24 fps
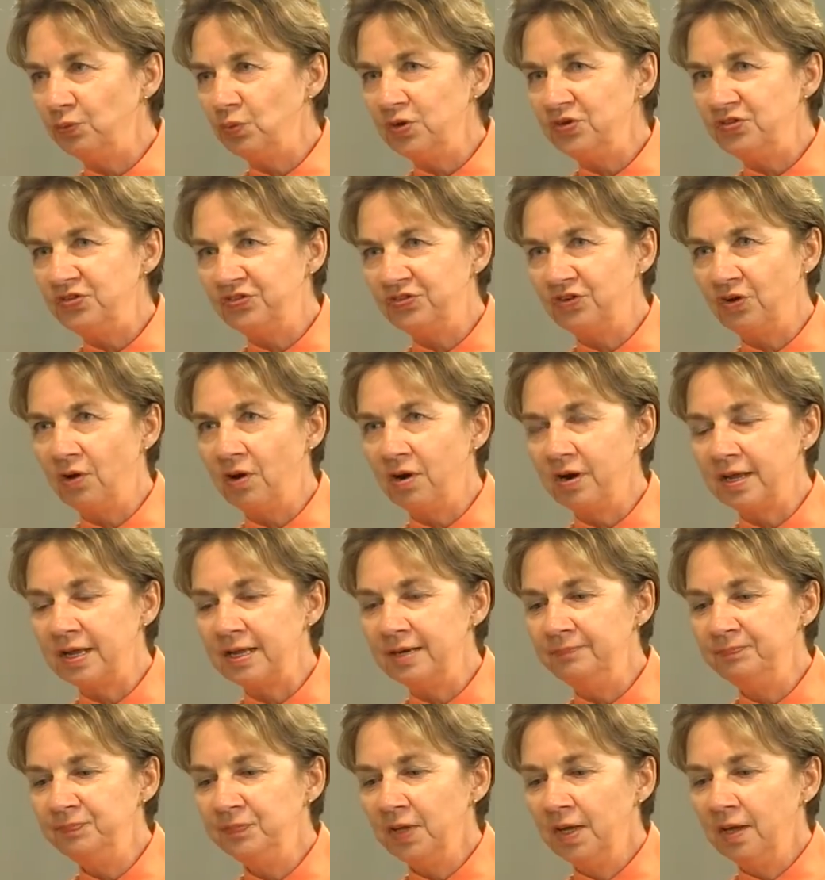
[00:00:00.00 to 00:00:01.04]
And we
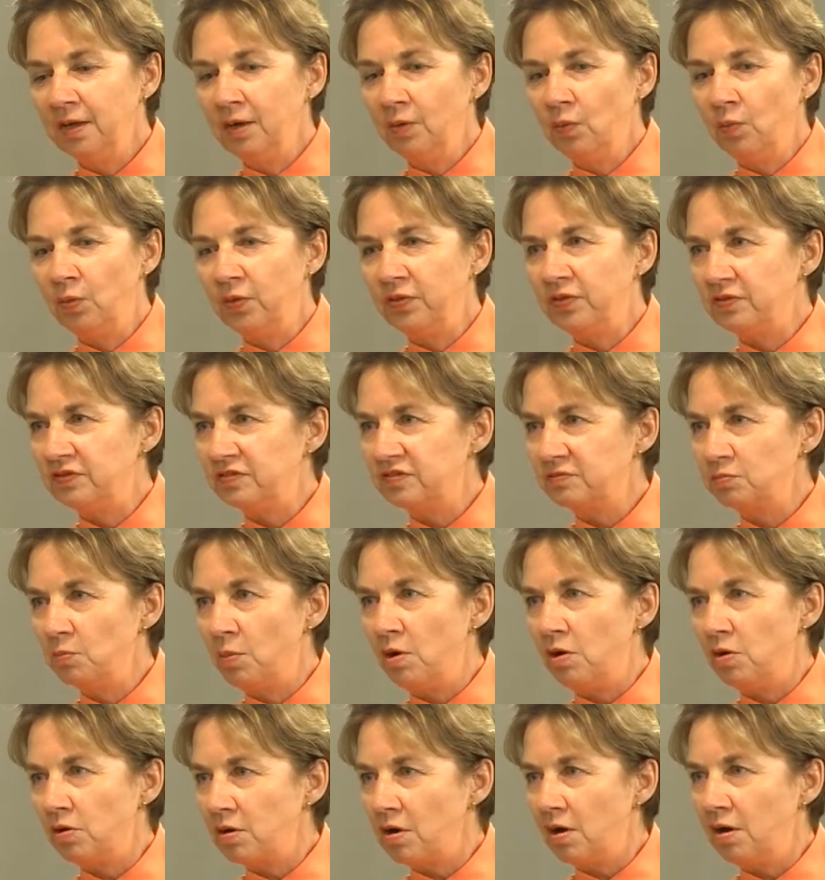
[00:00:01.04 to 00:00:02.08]
started with a
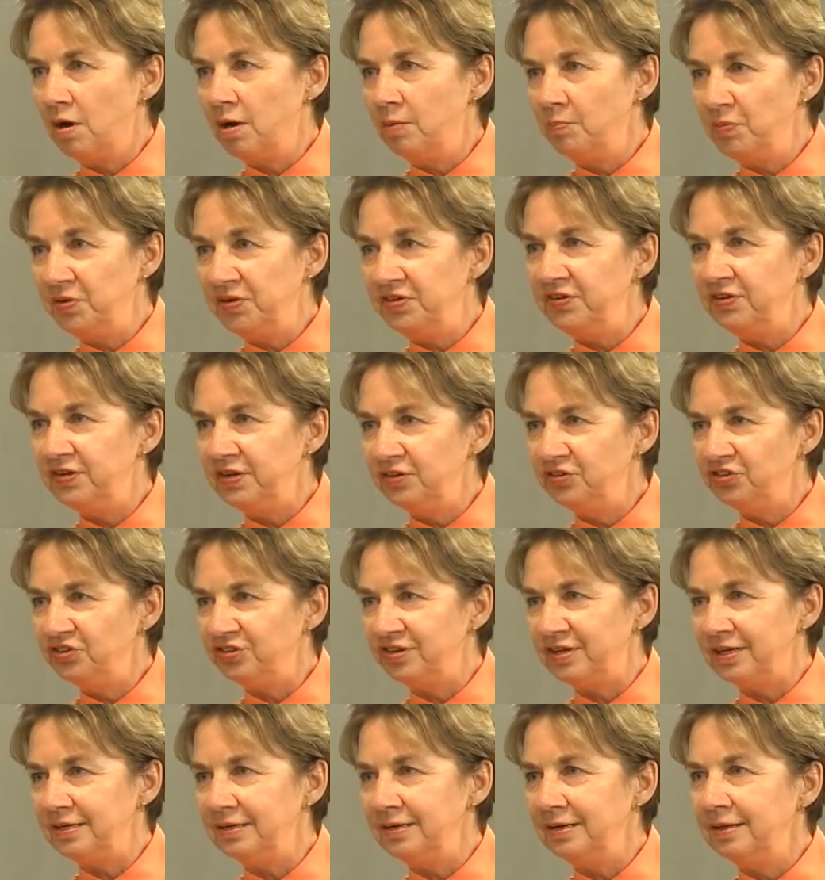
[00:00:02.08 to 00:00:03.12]
small
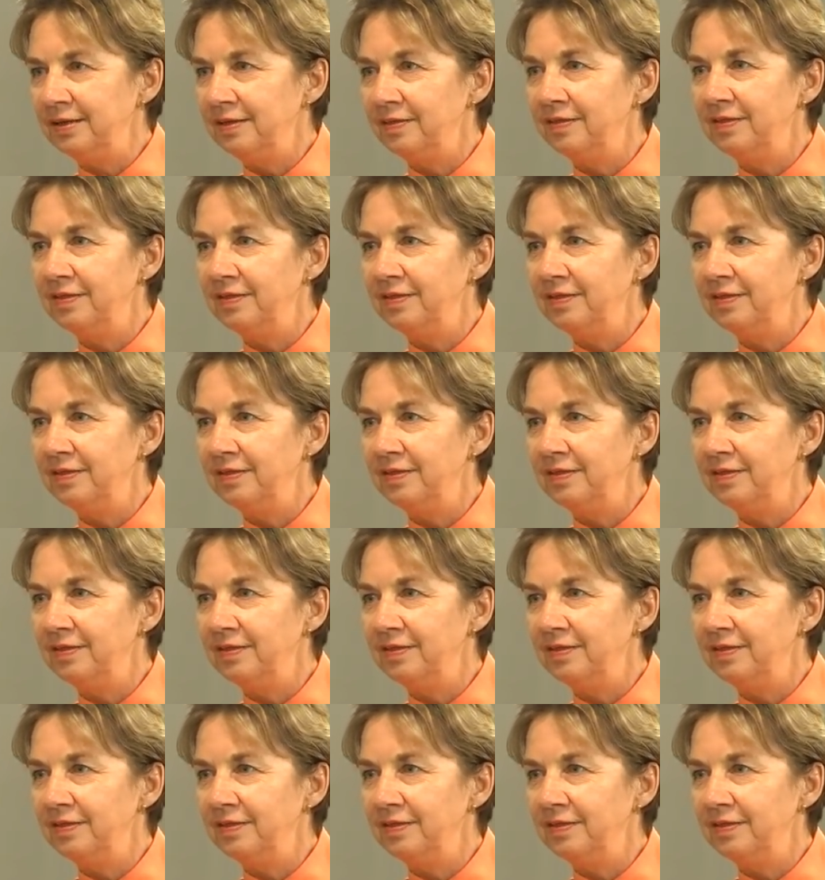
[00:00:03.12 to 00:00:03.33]
competition